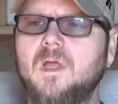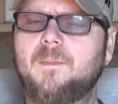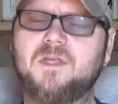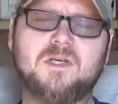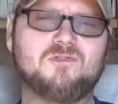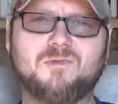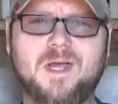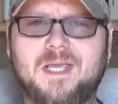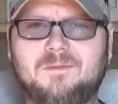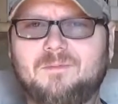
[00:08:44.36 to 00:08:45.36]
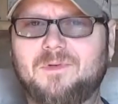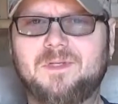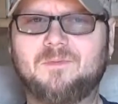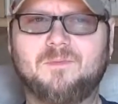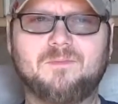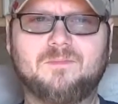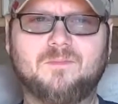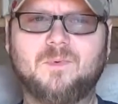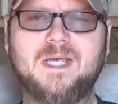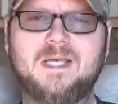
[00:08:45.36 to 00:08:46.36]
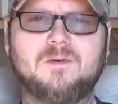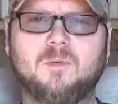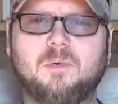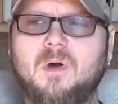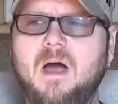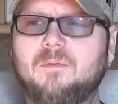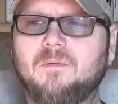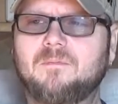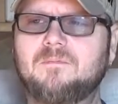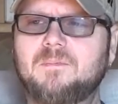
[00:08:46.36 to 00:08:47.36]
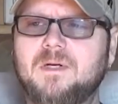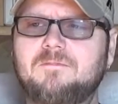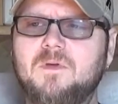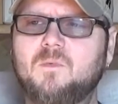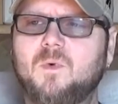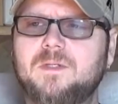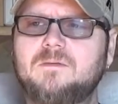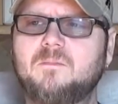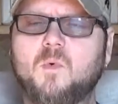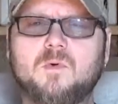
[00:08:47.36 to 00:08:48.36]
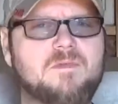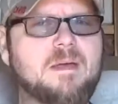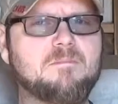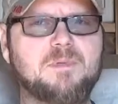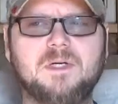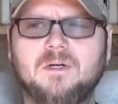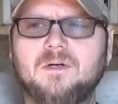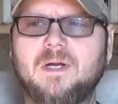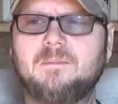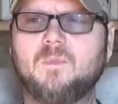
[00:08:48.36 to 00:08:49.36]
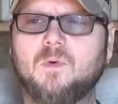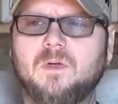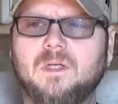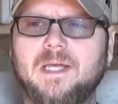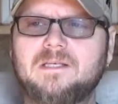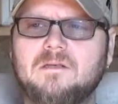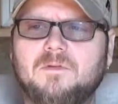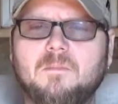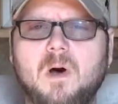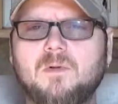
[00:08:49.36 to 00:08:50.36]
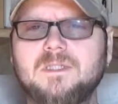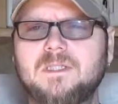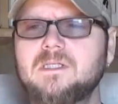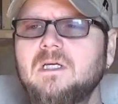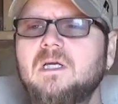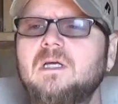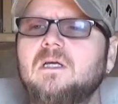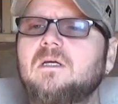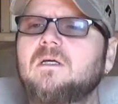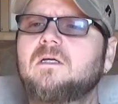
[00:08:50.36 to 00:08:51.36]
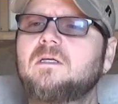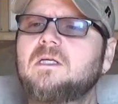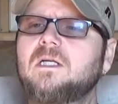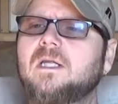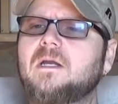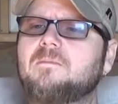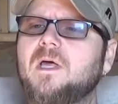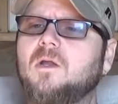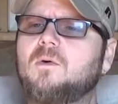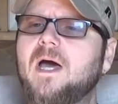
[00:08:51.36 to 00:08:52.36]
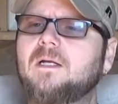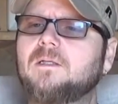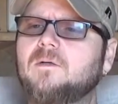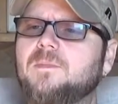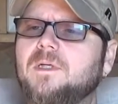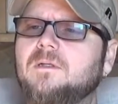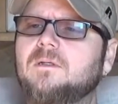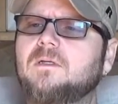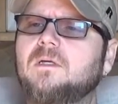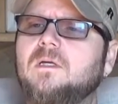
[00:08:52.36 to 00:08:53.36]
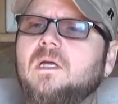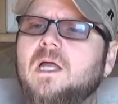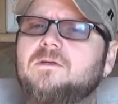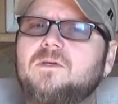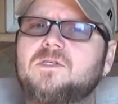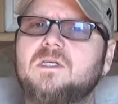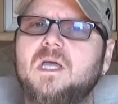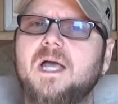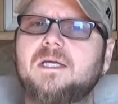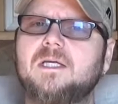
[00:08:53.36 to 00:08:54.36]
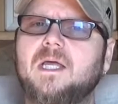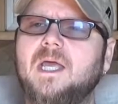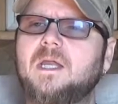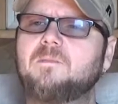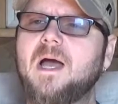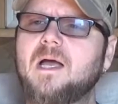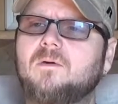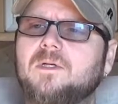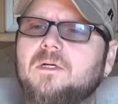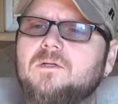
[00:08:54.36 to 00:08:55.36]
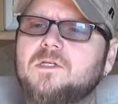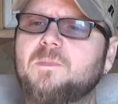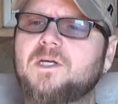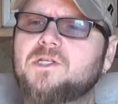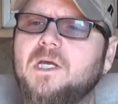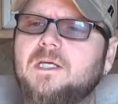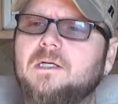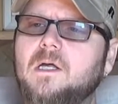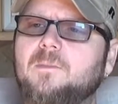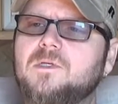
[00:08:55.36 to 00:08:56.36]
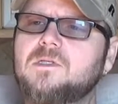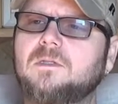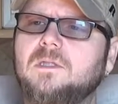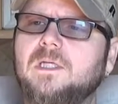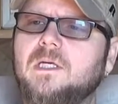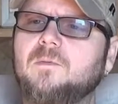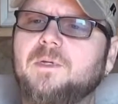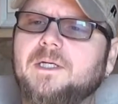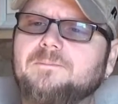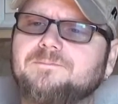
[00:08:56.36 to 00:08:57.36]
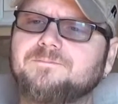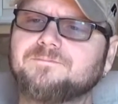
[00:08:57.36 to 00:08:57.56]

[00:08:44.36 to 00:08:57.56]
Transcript: I mean, you can drink it within a week, no problem. But if you want more of that bitter and less of the maltiness, you need to let it mellow out a little bit. And you can see I can get a head back on here just by shaking it up just a little bit.